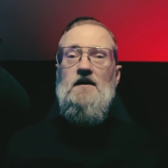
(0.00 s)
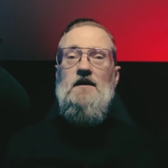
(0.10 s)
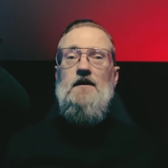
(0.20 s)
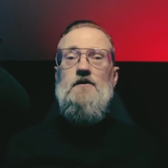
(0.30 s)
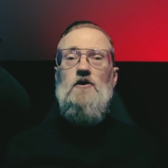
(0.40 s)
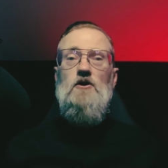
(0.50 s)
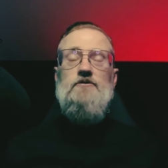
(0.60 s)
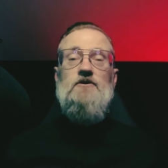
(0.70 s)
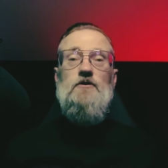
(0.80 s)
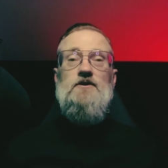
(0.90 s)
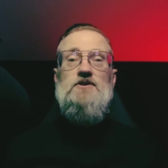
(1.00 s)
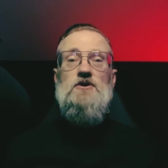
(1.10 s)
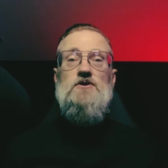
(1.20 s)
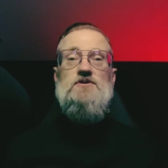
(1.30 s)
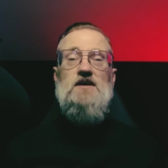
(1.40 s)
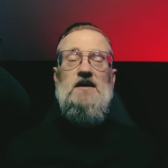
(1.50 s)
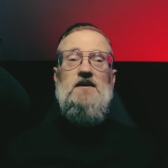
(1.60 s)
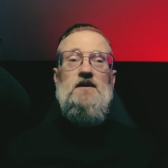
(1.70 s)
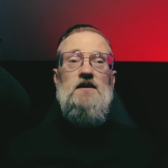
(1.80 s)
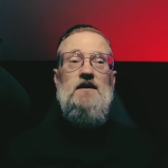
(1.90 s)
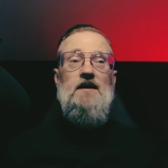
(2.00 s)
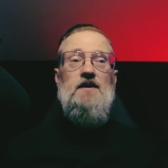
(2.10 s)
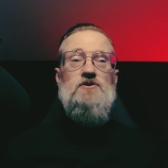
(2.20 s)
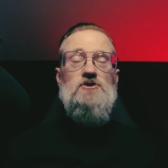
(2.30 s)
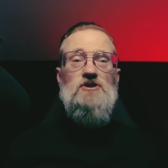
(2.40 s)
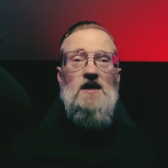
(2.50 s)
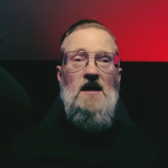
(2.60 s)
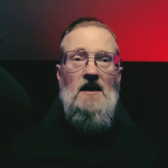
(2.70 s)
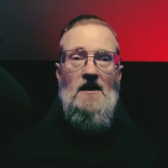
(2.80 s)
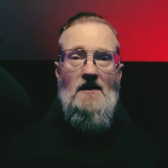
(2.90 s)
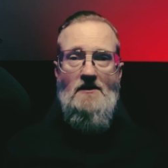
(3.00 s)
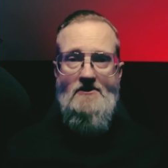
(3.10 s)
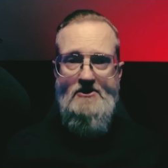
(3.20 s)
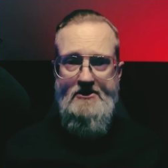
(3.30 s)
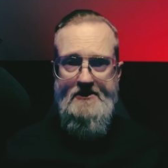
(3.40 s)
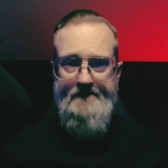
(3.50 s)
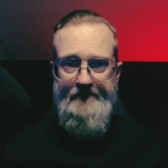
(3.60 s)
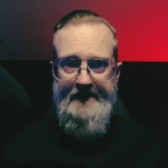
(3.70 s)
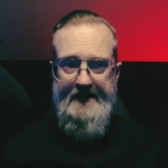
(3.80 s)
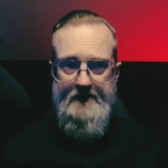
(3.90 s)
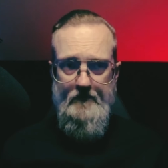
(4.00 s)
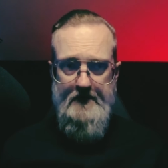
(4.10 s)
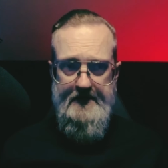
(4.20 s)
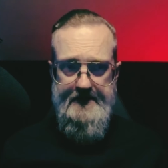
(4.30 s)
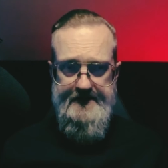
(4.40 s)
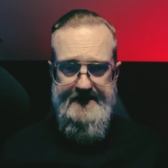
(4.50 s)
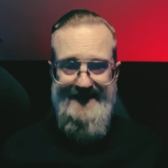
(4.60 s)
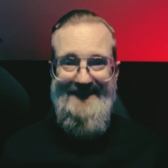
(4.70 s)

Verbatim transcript: and also that there is a, a change in one's